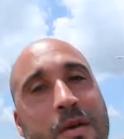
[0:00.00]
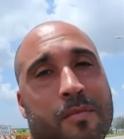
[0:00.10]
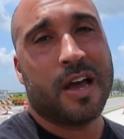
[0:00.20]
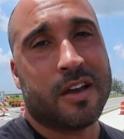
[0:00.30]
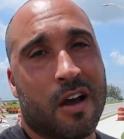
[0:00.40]

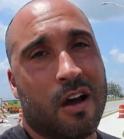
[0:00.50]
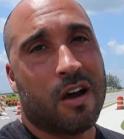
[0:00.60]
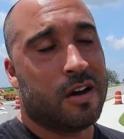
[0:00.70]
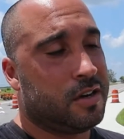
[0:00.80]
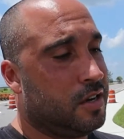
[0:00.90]
My
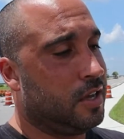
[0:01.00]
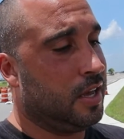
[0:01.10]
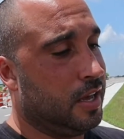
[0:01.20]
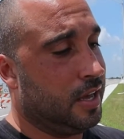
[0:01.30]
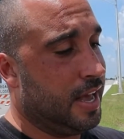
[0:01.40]
car
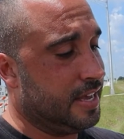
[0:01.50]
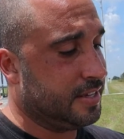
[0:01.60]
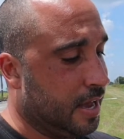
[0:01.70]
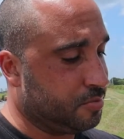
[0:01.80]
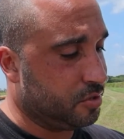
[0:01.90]
has
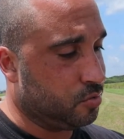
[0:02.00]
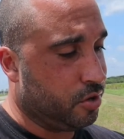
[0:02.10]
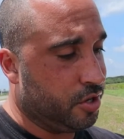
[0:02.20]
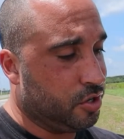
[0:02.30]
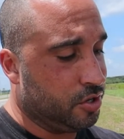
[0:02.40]
options
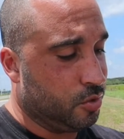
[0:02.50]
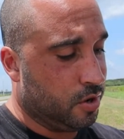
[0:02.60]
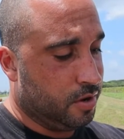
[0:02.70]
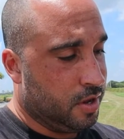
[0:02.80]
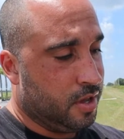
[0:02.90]
where you can do
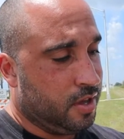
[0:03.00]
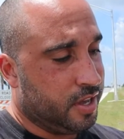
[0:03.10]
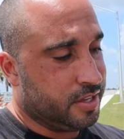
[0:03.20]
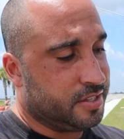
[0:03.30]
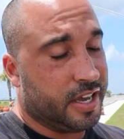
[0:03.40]
it
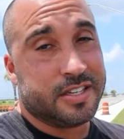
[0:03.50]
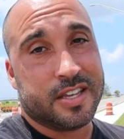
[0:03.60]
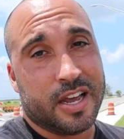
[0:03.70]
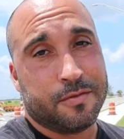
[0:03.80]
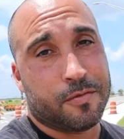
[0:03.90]
intakes
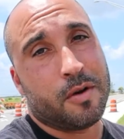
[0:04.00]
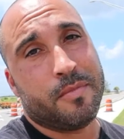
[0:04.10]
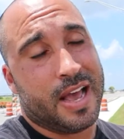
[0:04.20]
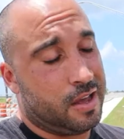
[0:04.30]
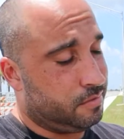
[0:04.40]
at front
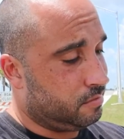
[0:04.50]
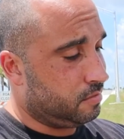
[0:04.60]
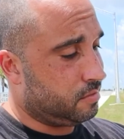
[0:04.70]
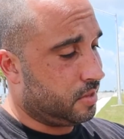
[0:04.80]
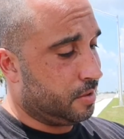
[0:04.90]
mount.
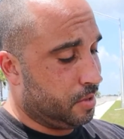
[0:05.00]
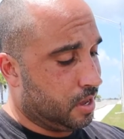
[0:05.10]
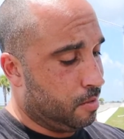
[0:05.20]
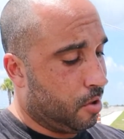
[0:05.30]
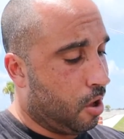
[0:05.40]
They become